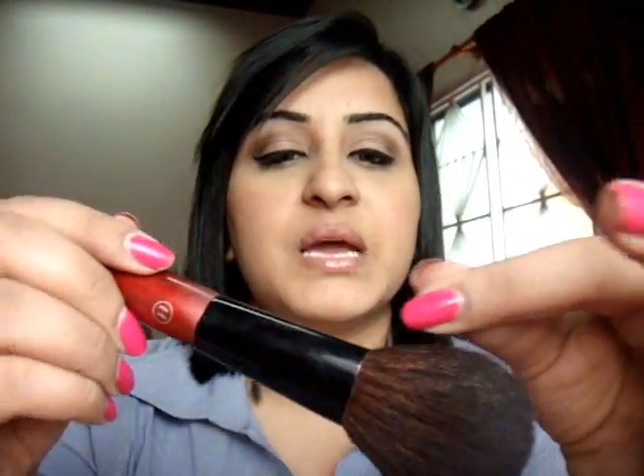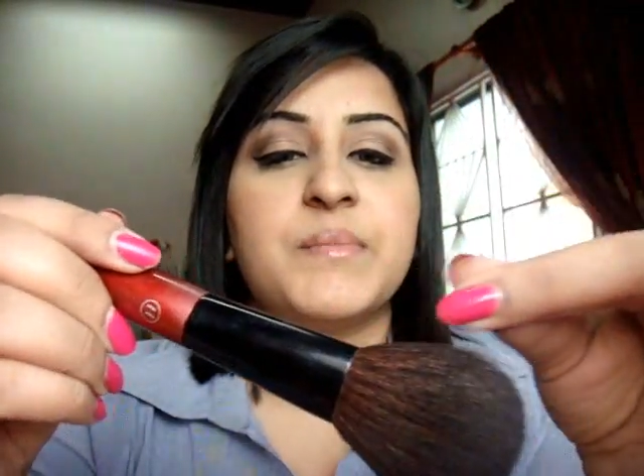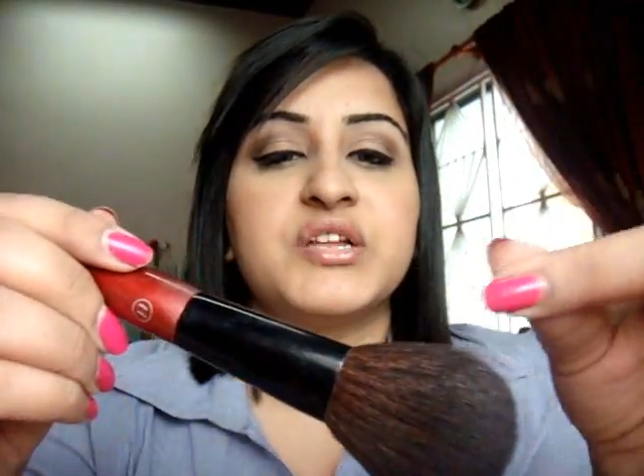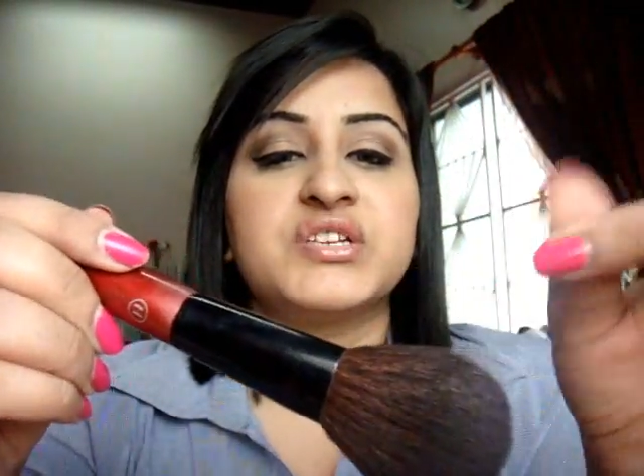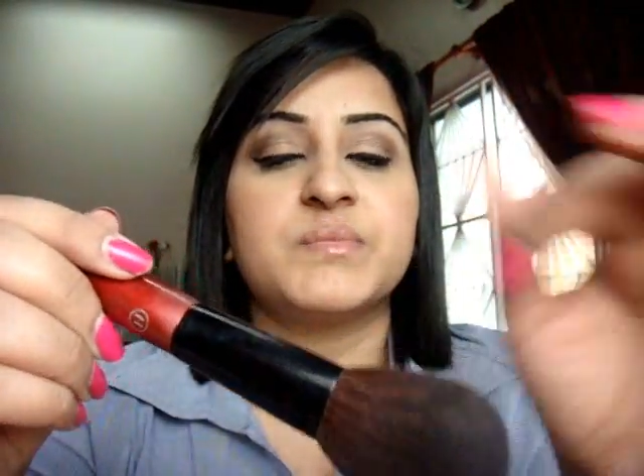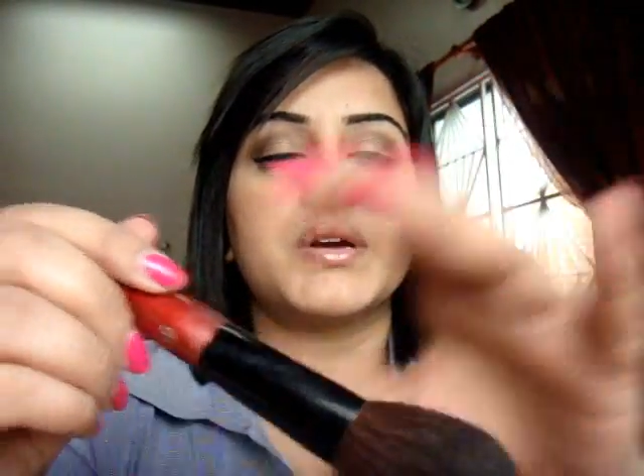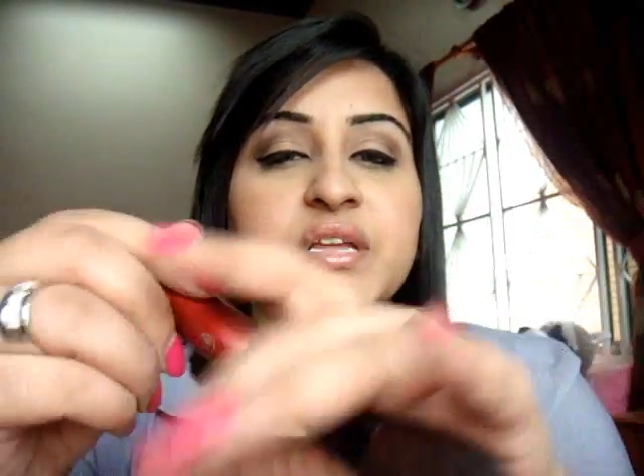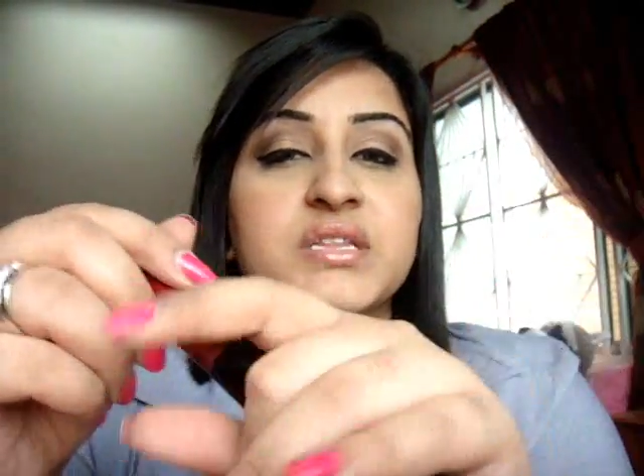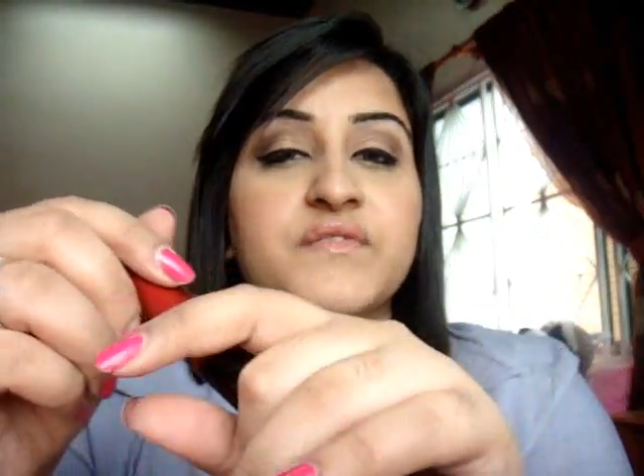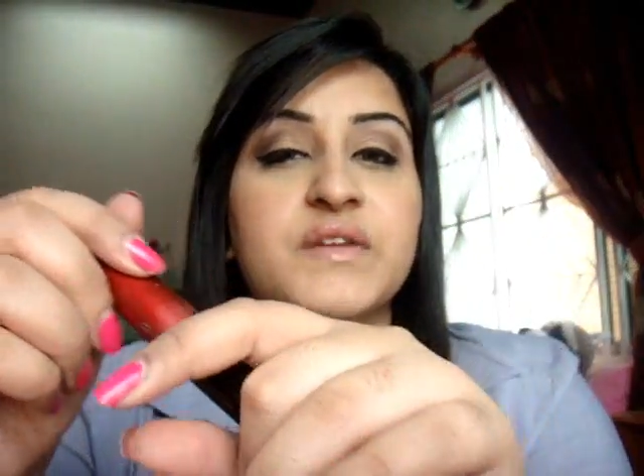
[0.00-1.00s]
I mentioned about
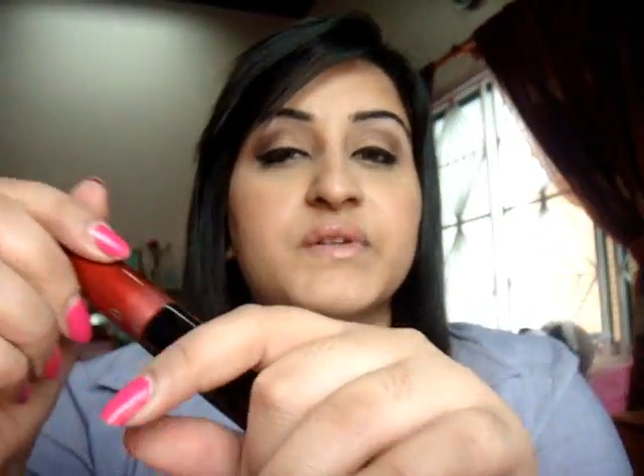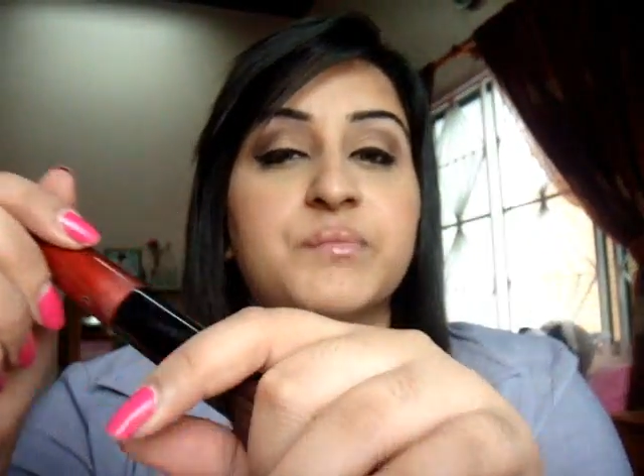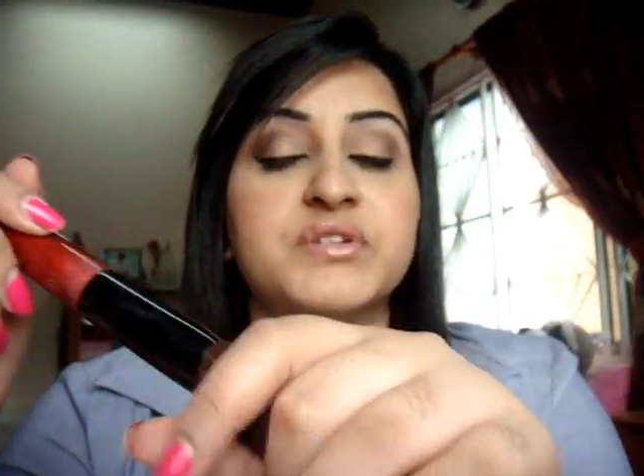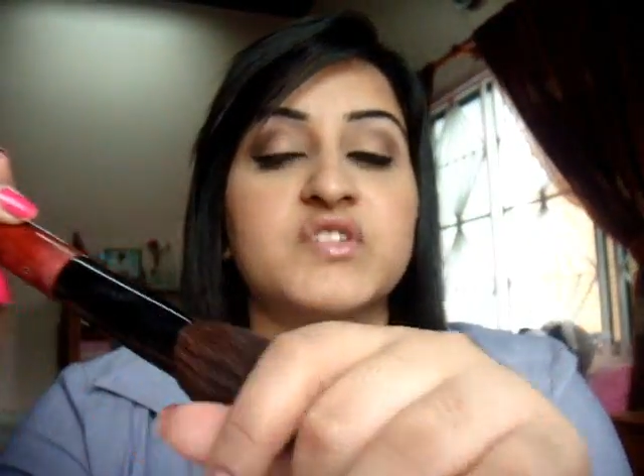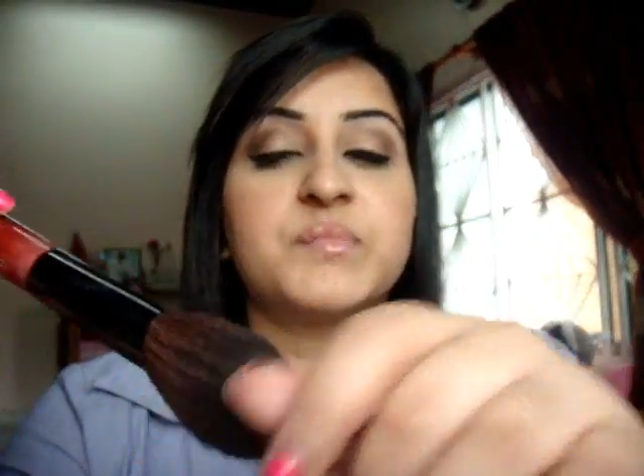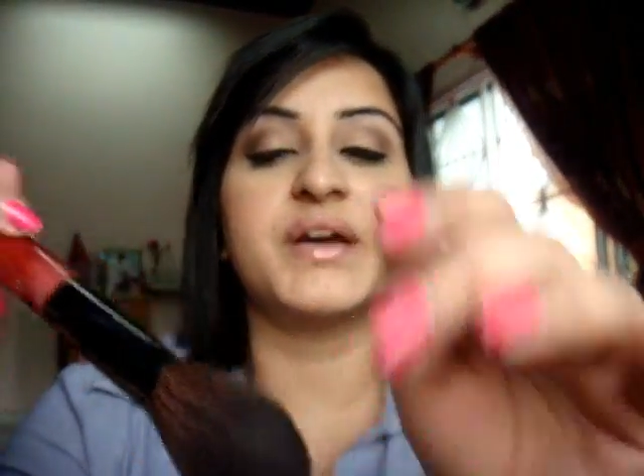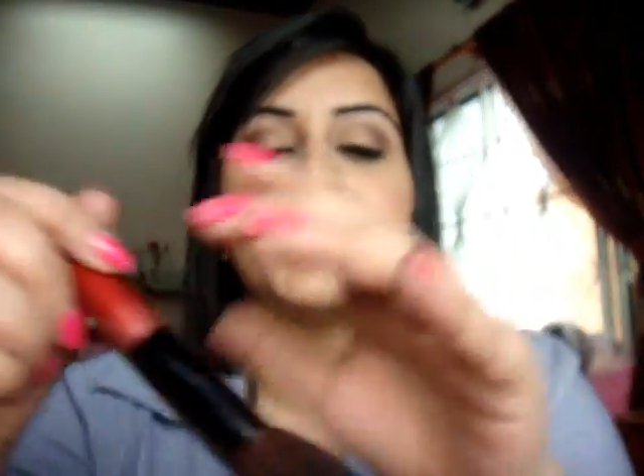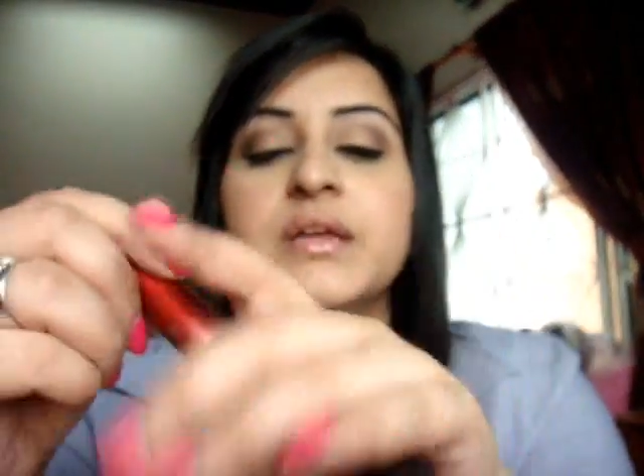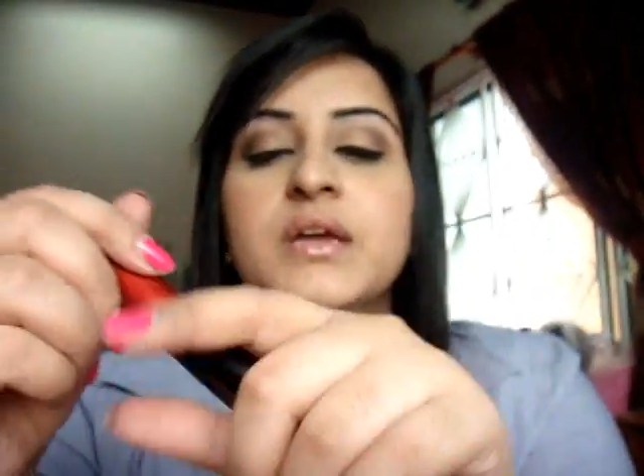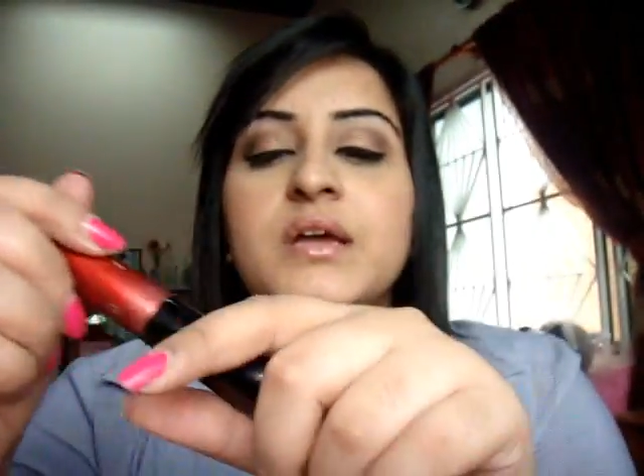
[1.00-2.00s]
another favorite brush of mine.